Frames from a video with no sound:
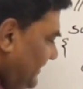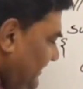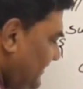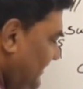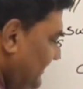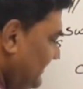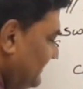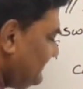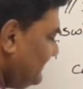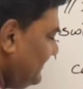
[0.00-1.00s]
here I
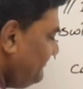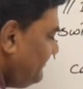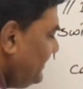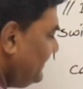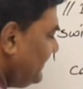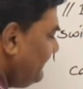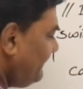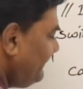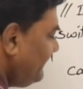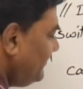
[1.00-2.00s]
can say
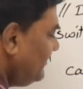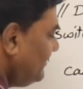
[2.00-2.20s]
printf